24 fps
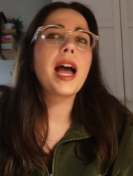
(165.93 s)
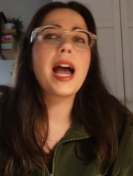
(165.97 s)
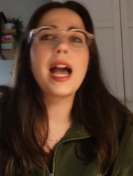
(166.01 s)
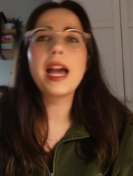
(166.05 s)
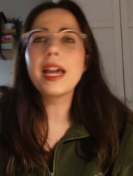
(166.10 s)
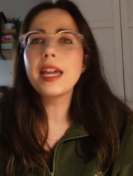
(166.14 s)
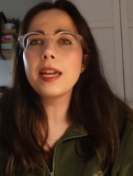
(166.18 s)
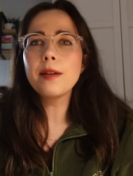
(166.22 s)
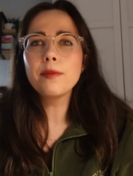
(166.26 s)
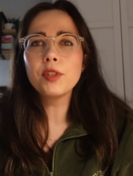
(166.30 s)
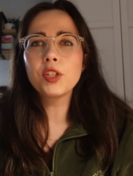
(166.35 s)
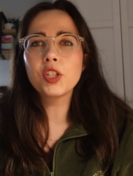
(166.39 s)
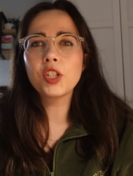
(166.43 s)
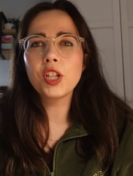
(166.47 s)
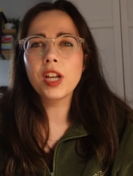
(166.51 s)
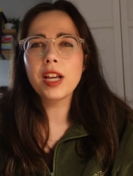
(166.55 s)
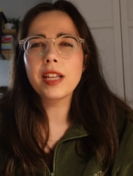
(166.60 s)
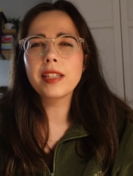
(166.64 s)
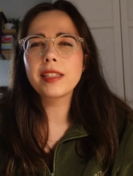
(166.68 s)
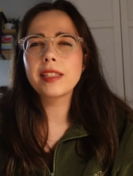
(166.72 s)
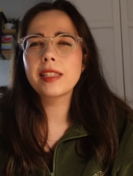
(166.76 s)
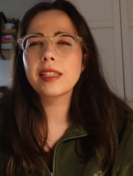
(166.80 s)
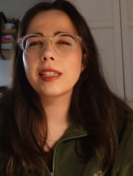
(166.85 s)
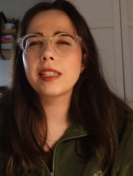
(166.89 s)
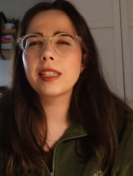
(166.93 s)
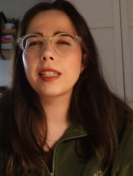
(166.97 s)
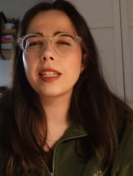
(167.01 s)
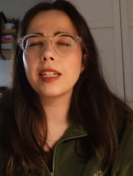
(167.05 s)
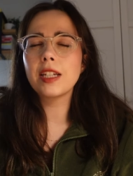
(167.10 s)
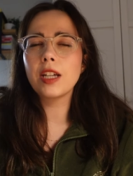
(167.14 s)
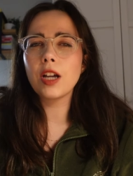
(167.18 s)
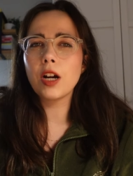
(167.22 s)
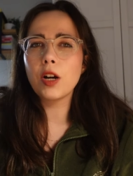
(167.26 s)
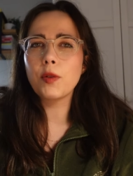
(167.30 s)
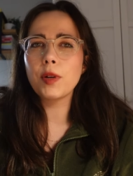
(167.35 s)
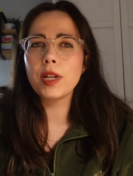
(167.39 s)
I am just
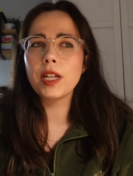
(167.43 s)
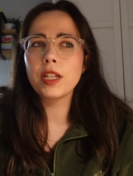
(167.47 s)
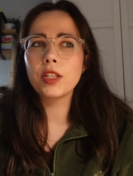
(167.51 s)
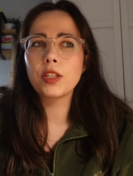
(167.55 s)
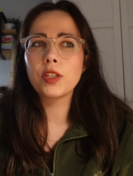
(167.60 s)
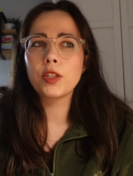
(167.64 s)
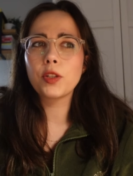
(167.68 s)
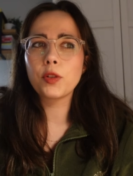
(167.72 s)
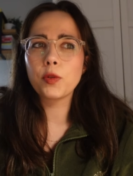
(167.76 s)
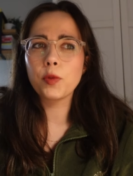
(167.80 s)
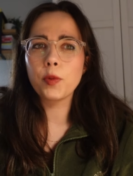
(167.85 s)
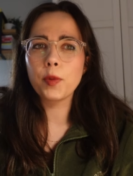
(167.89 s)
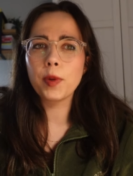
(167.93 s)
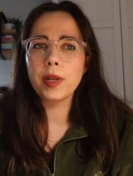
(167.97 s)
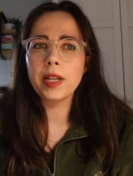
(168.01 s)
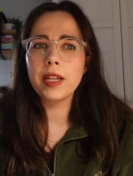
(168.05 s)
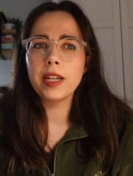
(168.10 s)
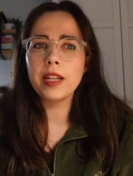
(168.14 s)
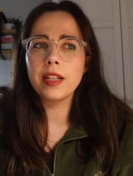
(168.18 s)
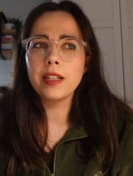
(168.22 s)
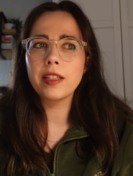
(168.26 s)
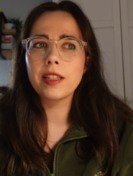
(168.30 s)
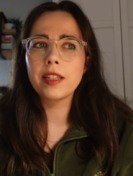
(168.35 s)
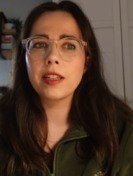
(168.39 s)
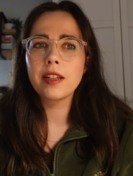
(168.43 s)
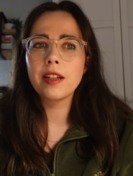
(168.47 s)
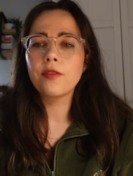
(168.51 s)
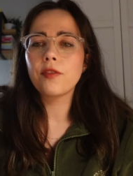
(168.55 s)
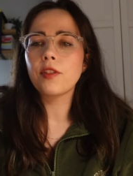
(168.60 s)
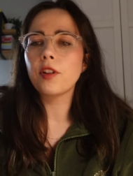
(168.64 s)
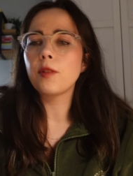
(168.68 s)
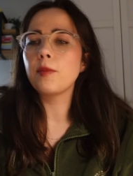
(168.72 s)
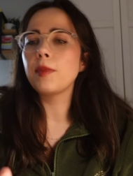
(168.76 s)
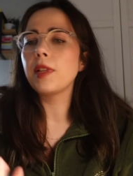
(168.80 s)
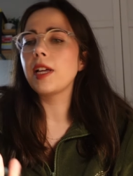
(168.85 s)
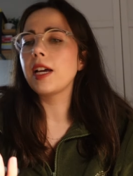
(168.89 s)
going to read
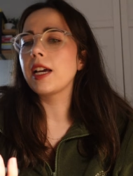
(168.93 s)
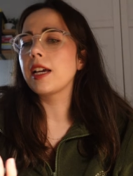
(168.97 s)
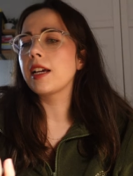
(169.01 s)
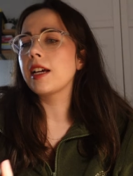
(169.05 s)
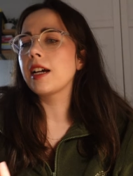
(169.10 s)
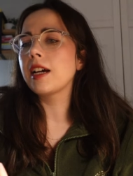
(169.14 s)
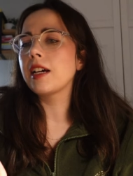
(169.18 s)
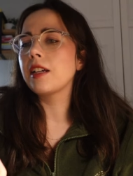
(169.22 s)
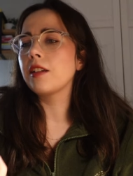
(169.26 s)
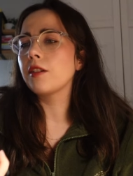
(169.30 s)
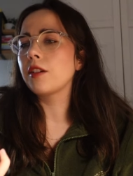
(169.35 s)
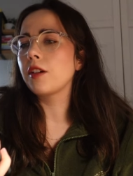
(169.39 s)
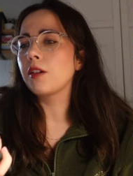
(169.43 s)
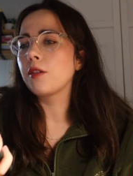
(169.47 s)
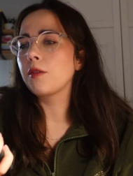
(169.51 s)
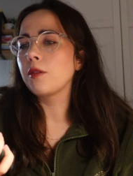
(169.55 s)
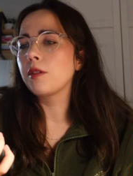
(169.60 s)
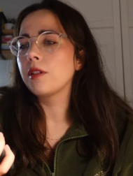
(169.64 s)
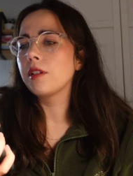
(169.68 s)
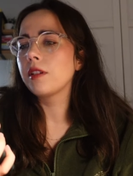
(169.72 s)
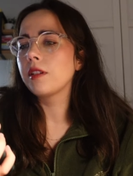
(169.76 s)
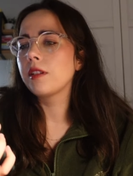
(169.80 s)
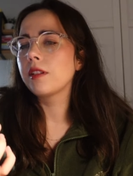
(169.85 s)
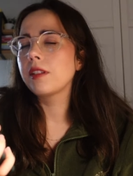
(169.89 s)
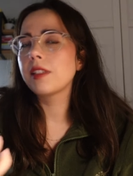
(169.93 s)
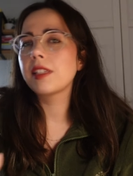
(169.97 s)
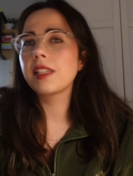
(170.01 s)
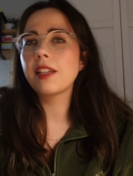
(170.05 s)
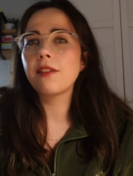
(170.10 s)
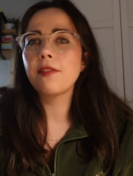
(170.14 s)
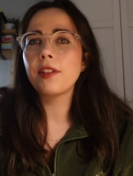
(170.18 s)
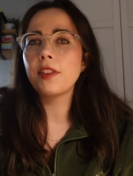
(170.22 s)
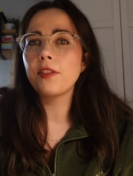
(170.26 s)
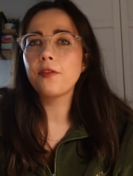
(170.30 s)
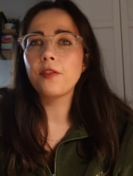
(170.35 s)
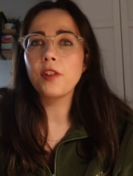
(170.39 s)
from like, I don't know,
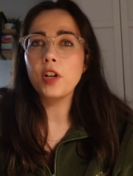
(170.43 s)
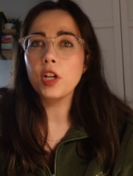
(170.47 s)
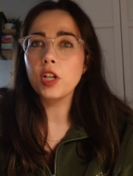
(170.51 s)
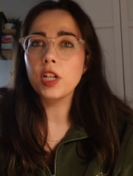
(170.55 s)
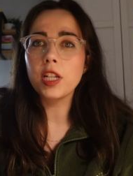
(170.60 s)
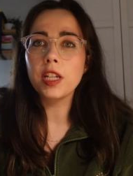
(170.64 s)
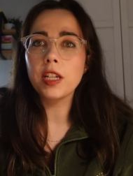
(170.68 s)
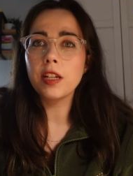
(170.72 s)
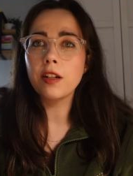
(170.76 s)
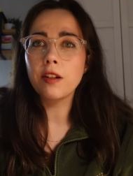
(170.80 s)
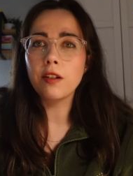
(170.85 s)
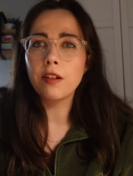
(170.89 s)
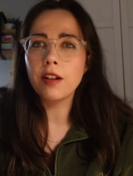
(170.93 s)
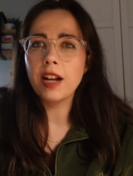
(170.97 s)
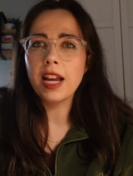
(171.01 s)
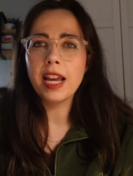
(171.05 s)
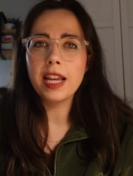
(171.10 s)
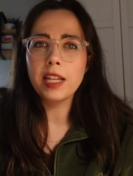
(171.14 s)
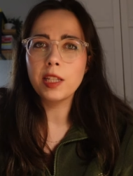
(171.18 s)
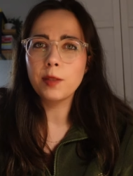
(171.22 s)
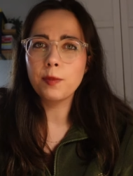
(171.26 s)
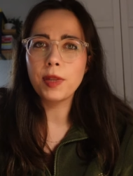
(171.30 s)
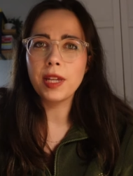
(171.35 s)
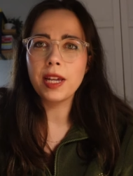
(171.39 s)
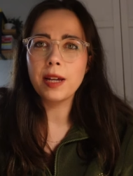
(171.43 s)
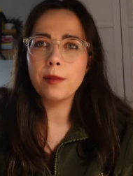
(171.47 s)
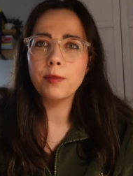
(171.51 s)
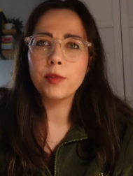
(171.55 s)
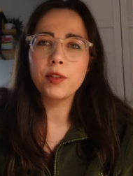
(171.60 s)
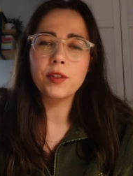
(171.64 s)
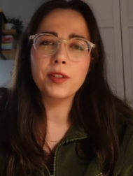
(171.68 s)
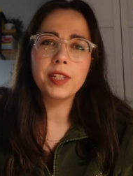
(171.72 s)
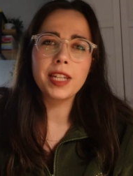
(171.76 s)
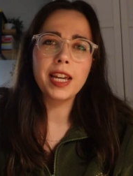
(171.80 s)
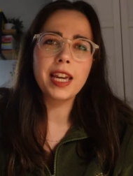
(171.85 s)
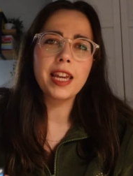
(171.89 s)
7:30 or 8 p.m.
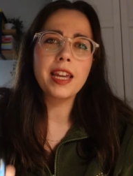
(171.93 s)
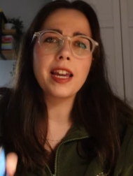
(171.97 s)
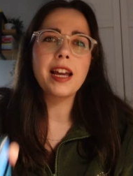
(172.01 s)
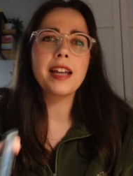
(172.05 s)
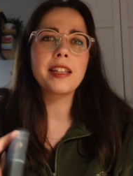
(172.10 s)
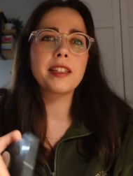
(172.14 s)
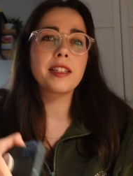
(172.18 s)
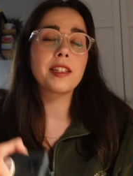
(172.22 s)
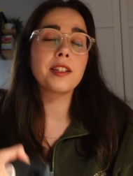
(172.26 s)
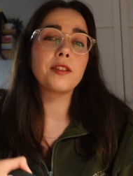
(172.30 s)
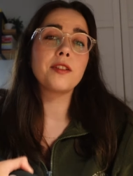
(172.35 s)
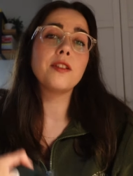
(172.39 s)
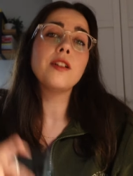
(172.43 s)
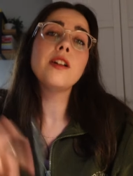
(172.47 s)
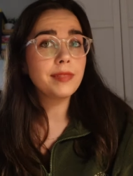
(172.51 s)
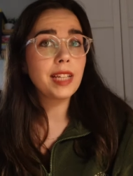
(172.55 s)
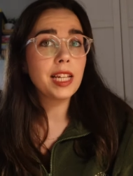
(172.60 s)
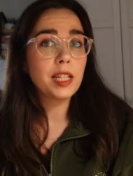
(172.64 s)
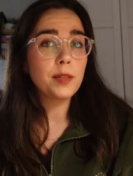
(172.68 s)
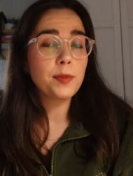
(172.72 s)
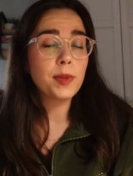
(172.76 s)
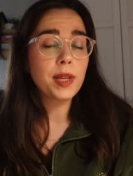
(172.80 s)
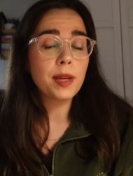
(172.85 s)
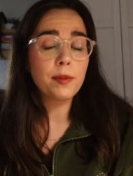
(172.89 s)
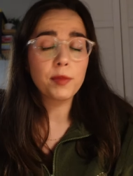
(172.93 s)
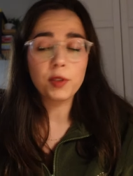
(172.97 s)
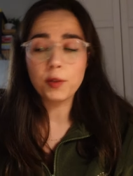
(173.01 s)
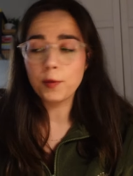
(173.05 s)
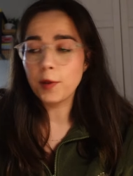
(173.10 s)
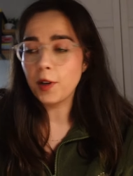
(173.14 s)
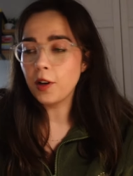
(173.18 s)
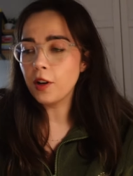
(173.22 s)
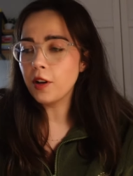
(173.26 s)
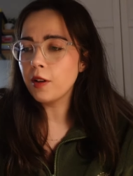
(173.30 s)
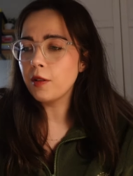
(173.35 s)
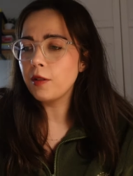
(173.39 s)
today until 8 p.m.
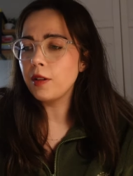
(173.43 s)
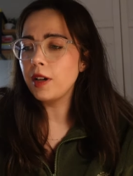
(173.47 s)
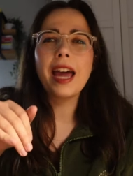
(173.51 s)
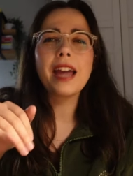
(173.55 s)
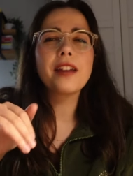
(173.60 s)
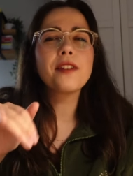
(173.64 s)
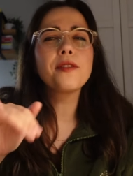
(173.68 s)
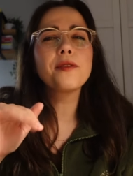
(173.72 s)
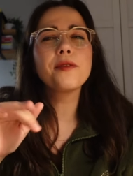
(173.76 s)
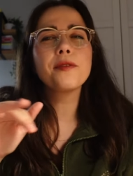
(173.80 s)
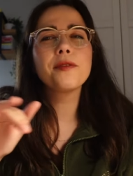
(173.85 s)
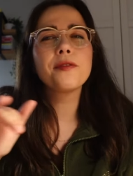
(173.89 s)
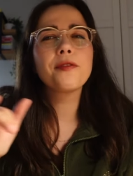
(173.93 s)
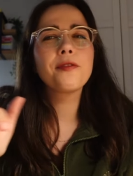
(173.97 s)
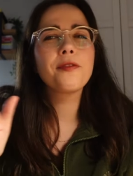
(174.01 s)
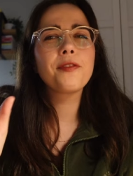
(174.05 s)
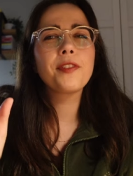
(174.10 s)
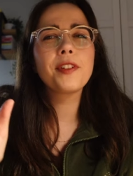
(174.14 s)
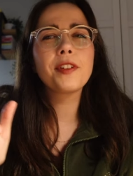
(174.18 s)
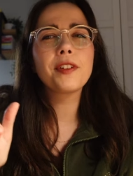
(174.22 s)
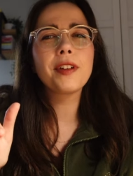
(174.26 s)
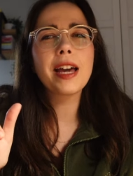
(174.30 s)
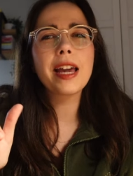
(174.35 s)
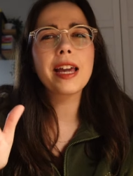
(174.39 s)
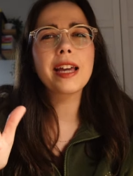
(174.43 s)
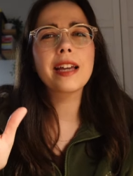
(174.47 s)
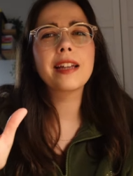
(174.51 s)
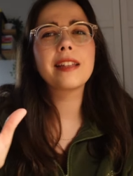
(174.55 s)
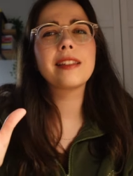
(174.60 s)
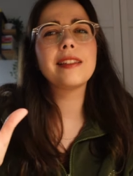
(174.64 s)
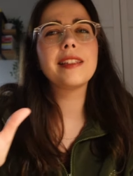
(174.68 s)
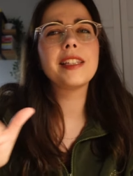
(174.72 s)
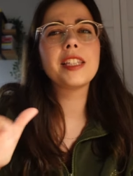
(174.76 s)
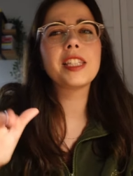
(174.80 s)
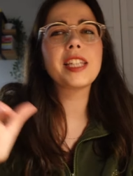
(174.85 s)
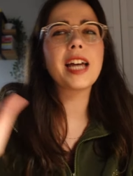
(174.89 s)
tomorrow. I don't feel like
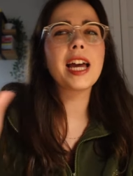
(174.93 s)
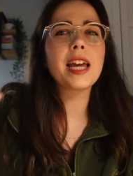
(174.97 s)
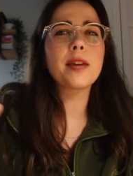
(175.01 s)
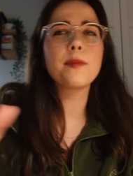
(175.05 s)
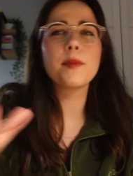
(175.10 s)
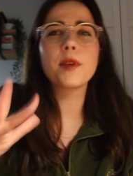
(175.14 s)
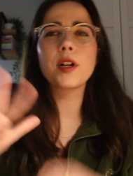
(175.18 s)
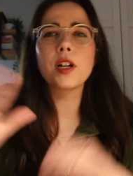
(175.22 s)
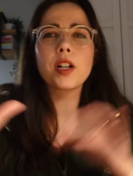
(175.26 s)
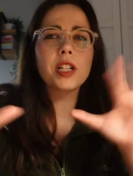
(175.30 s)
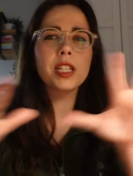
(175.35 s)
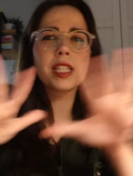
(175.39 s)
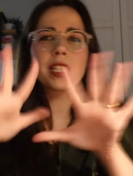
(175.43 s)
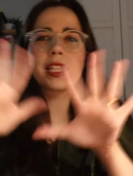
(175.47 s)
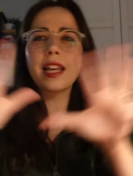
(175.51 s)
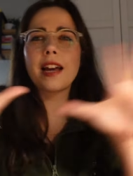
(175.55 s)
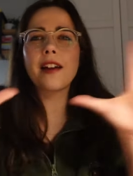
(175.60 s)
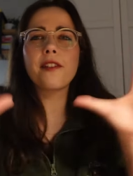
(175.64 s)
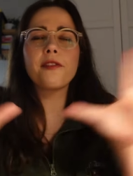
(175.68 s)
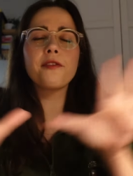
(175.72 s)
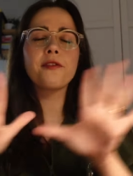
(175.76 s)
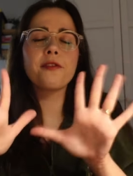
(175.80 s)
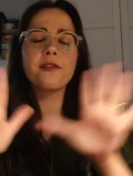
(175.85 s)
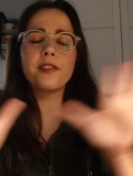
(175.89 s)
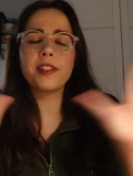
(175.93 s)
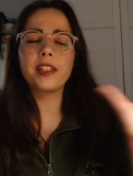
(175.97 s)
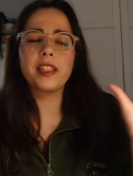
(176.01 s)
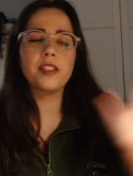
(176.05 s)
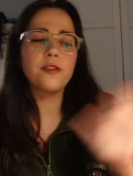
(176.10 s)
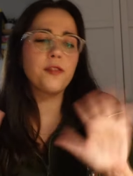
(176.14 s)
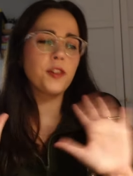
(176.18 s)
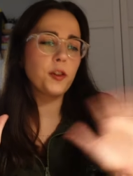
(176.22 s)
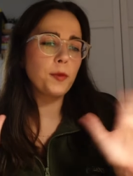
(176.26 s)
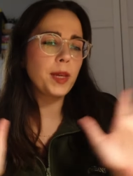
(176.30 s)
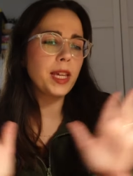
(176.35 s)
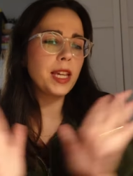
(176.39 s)
the timer stuff is
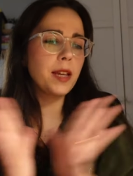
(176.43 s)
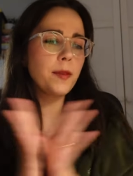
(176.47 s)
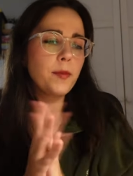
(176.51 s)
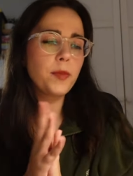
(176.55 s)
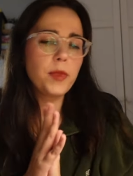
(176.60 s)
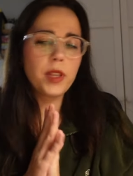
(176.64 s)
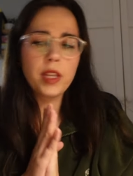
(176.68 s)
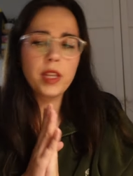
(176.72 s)
for me.